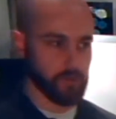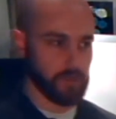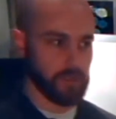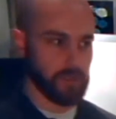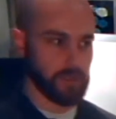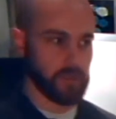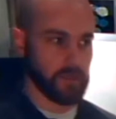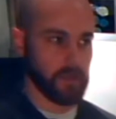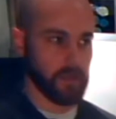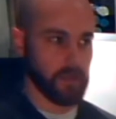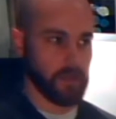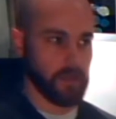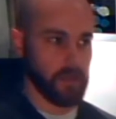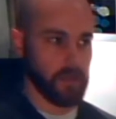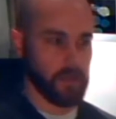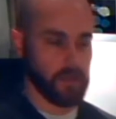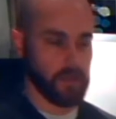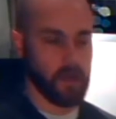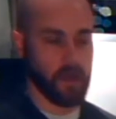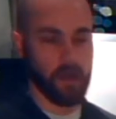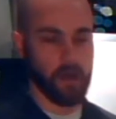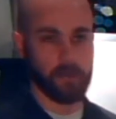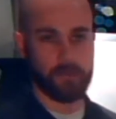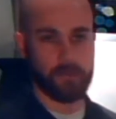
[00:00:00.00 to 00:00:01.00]
But then
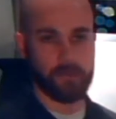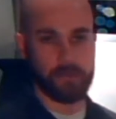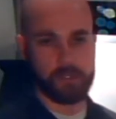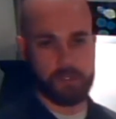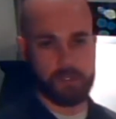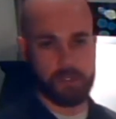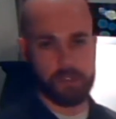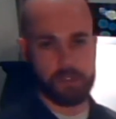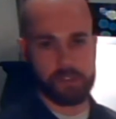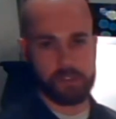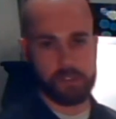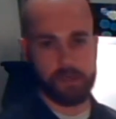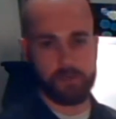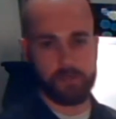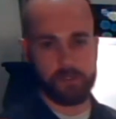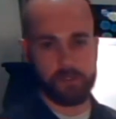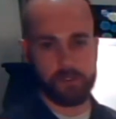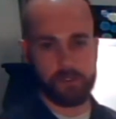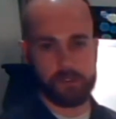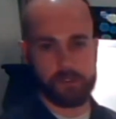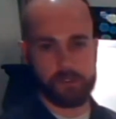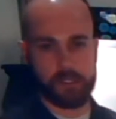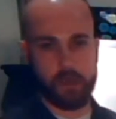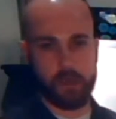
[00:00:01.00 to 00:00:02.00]
a common
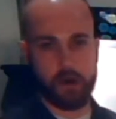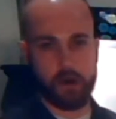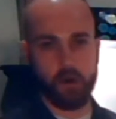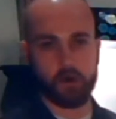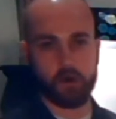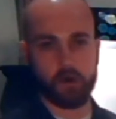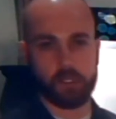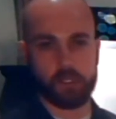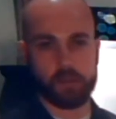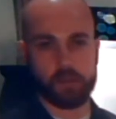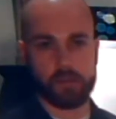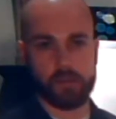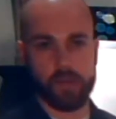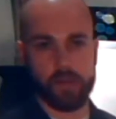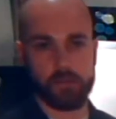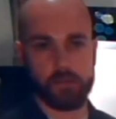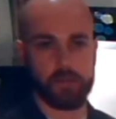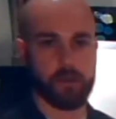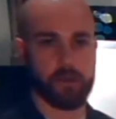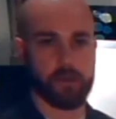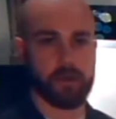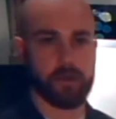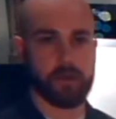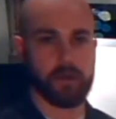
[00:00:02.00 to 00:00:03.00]
misconception is the only
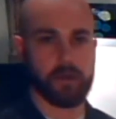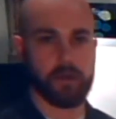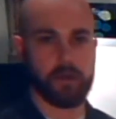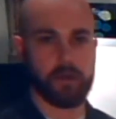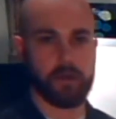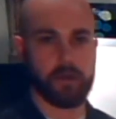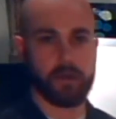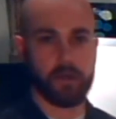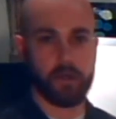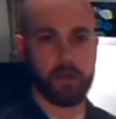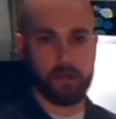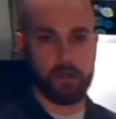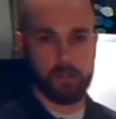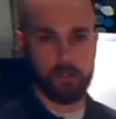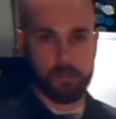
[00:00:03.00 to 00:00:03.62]
time a